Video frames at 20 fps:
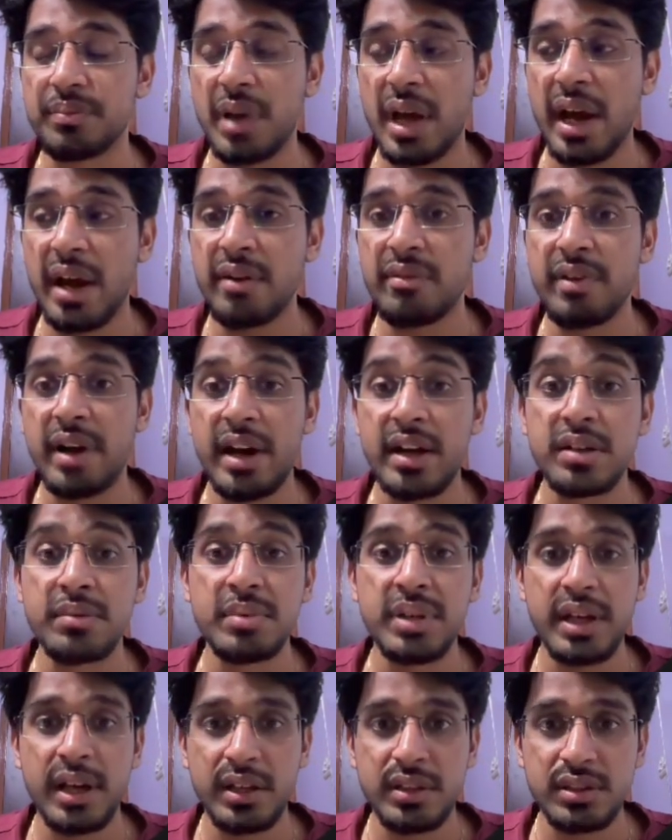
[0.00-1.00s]
have
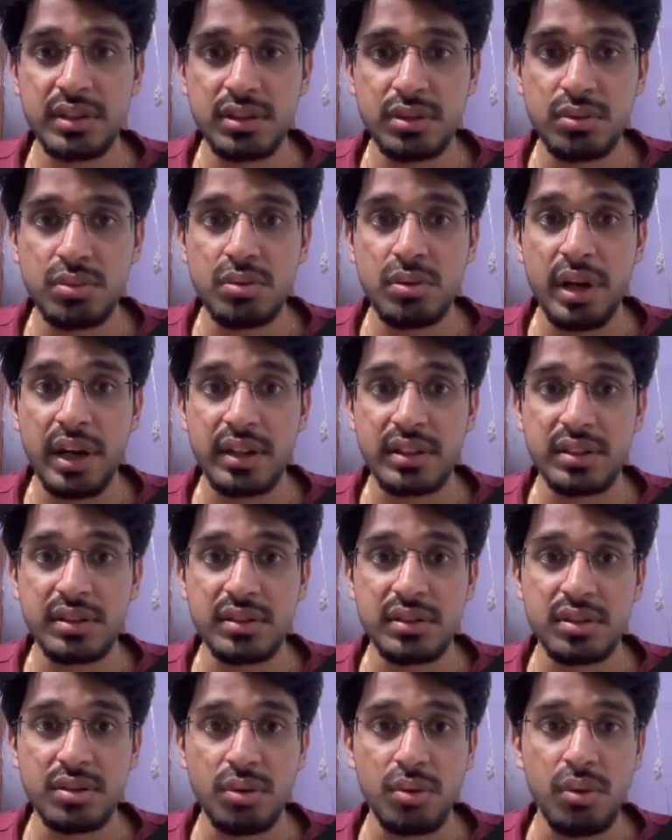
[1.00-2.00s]
admin access to
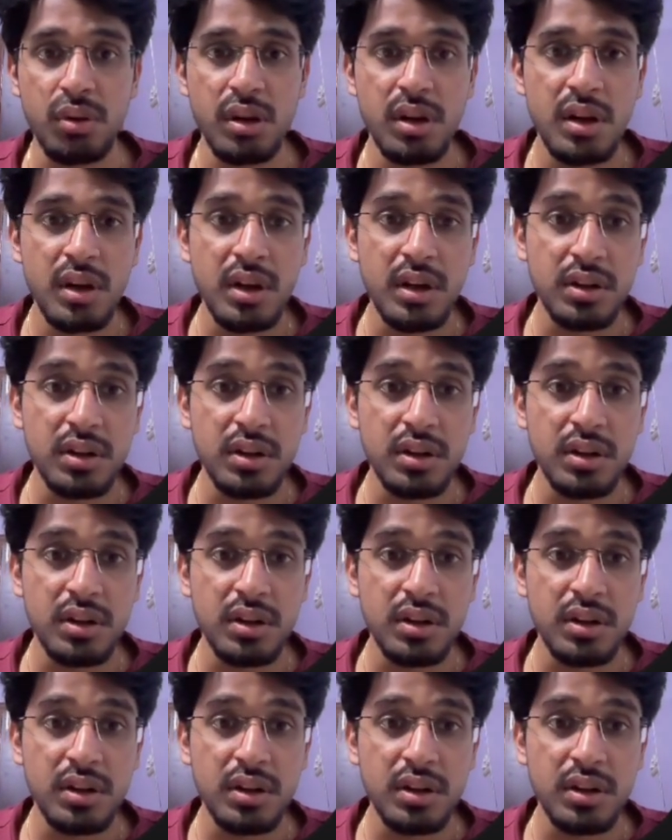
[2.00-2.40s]
access this role.